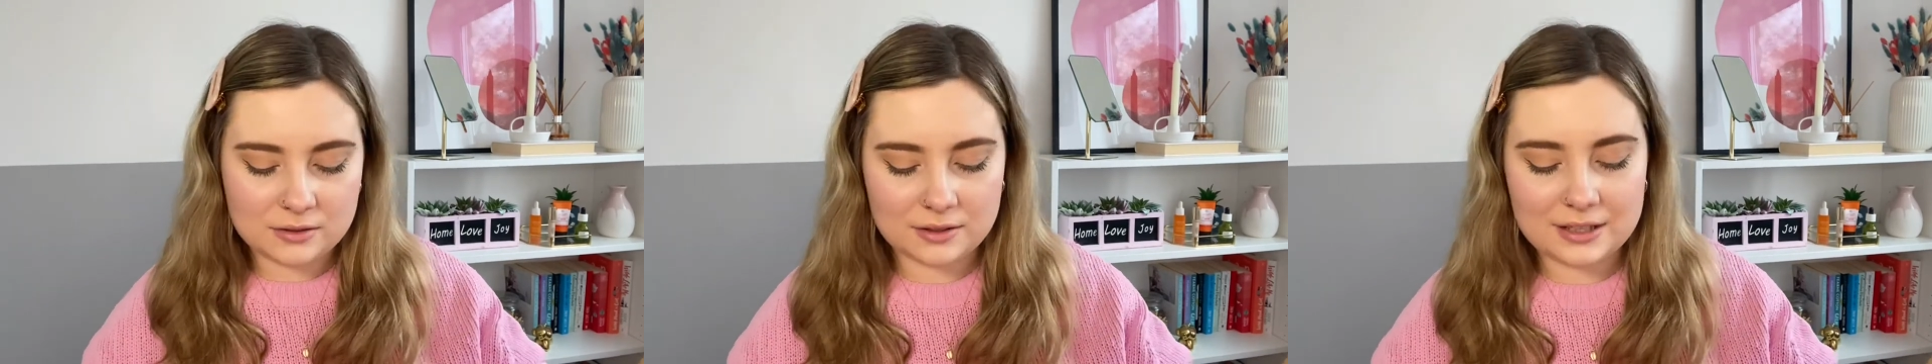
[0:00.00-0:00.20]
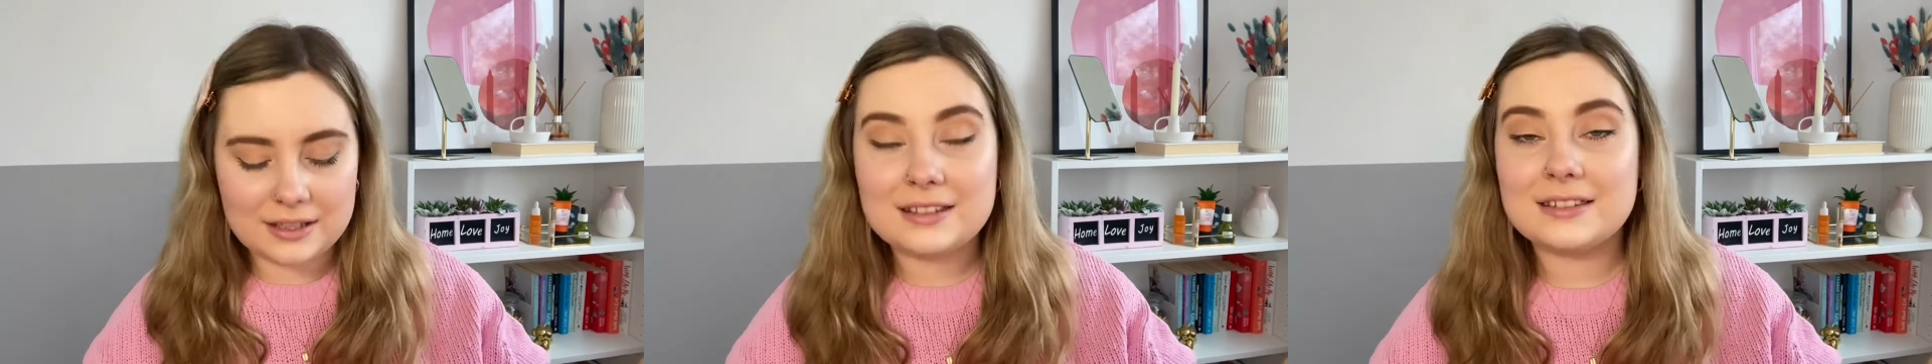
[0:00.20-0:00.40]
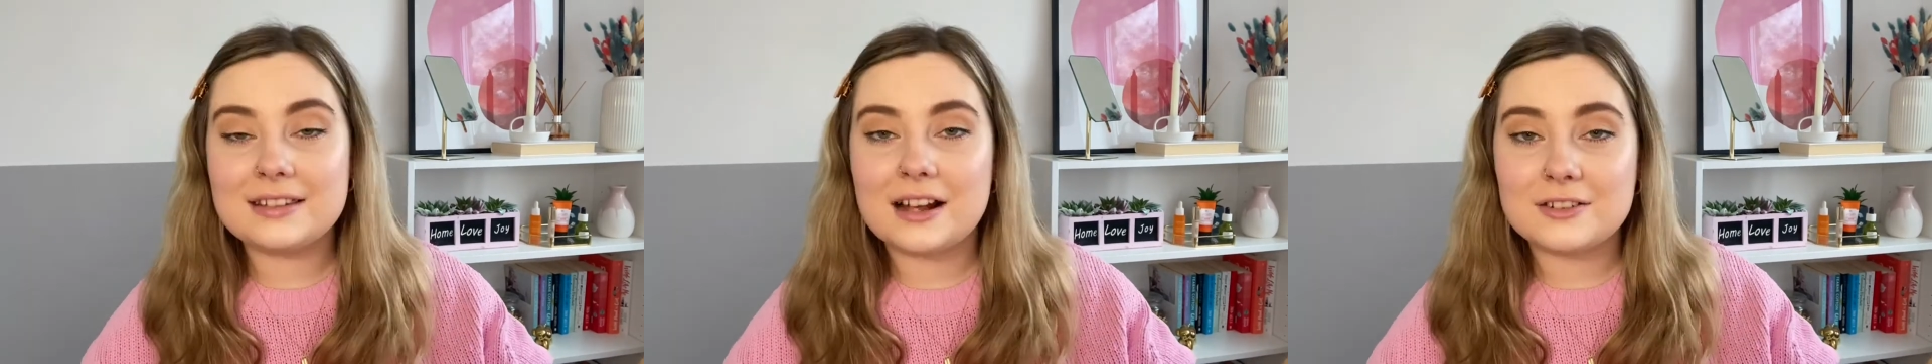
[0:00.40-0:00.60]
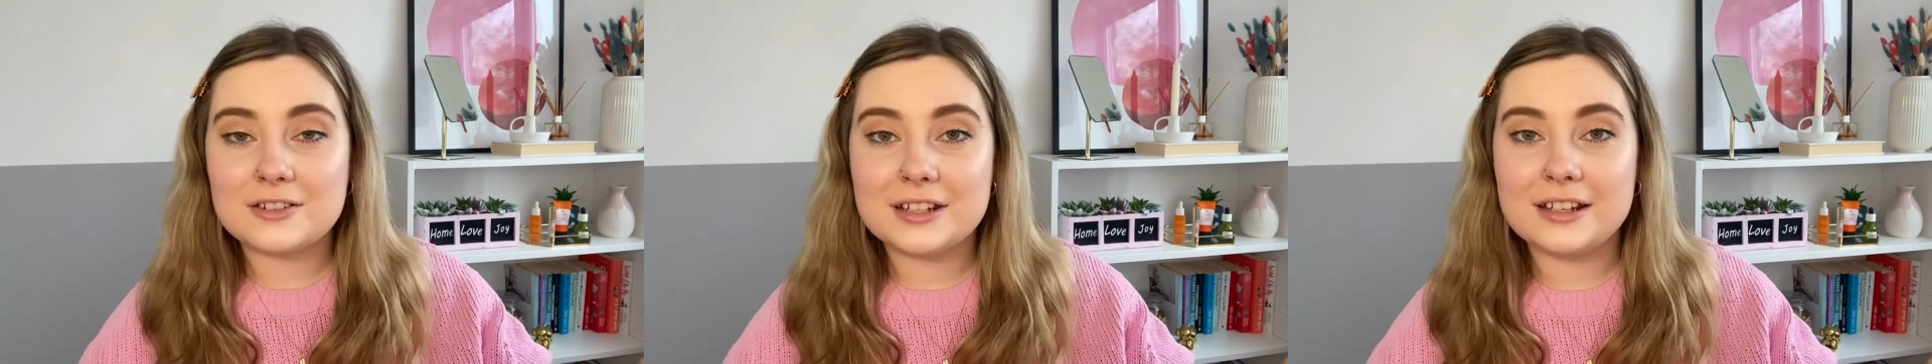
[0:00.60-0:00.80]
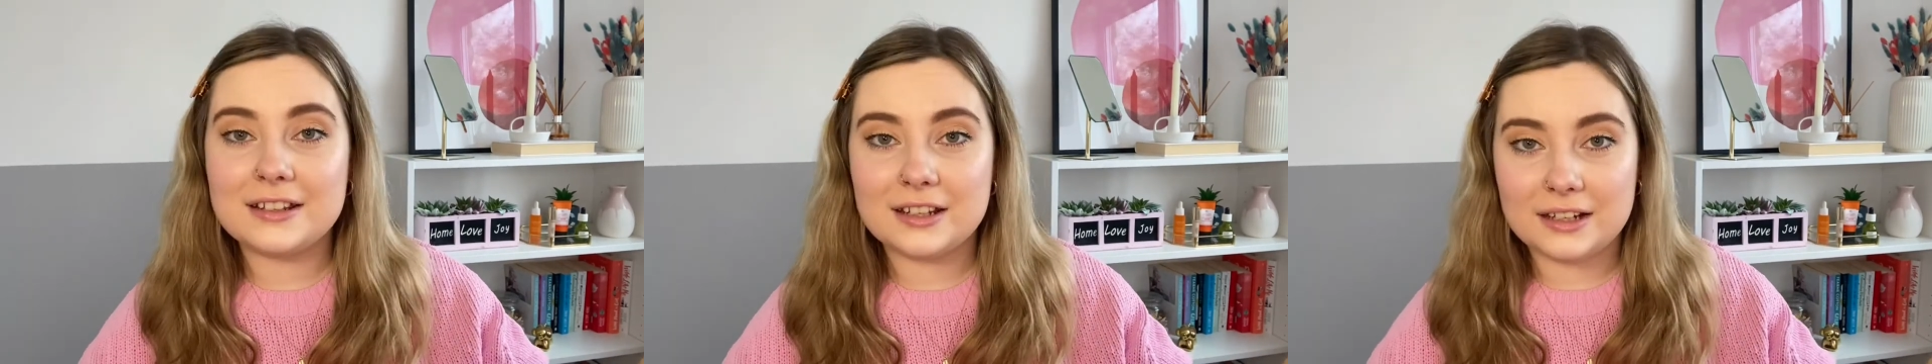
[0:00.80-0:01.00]
So this is
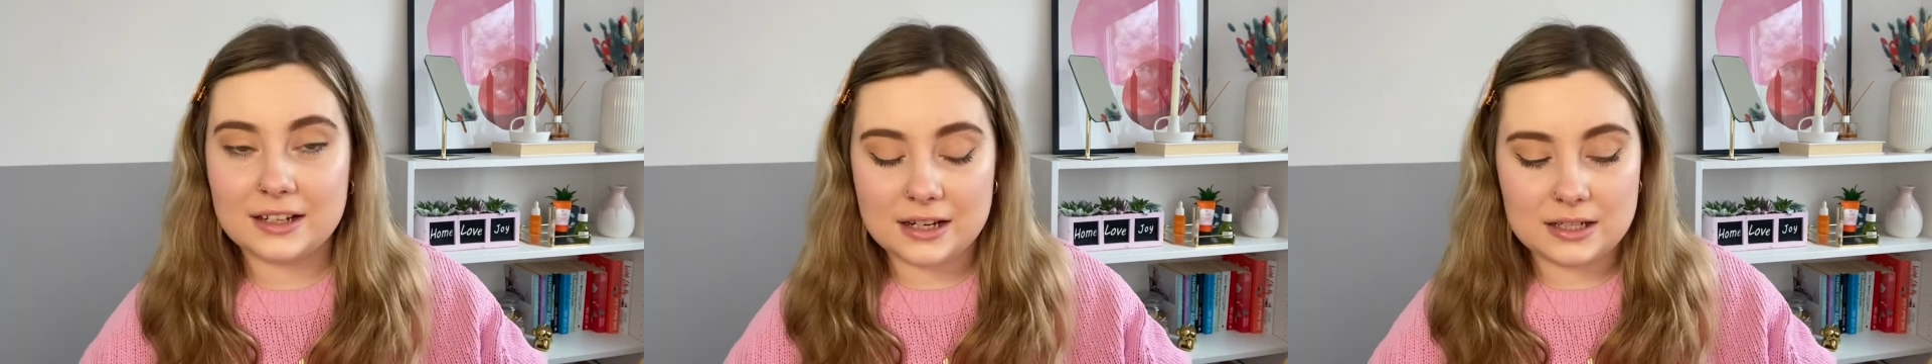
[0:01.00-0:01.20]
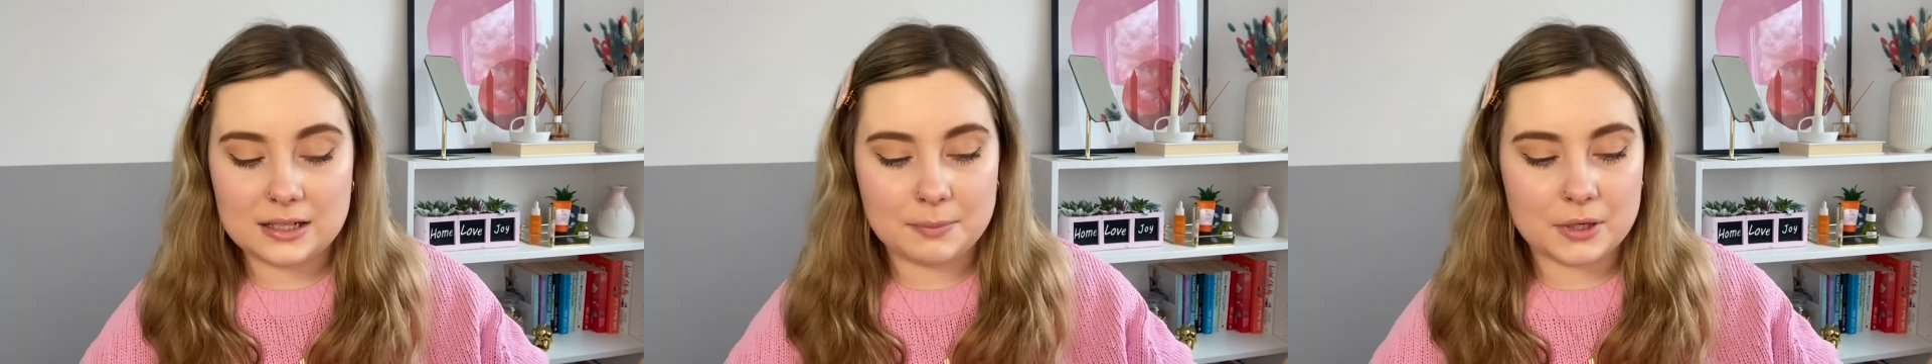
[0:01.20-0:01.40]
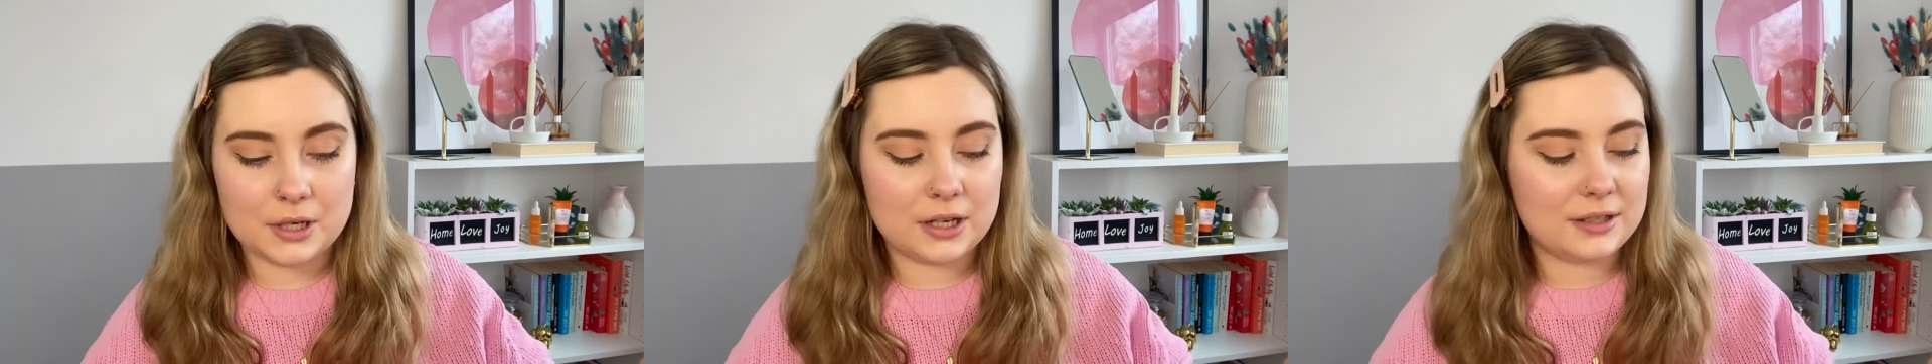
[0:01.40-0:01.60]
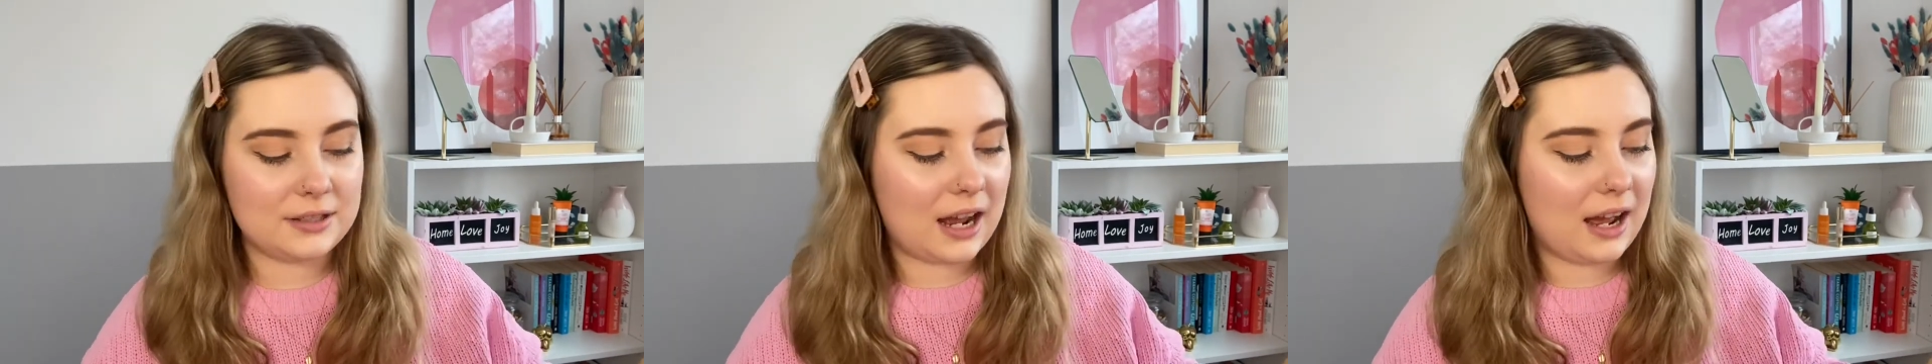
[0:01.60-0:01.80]
actually the ladybird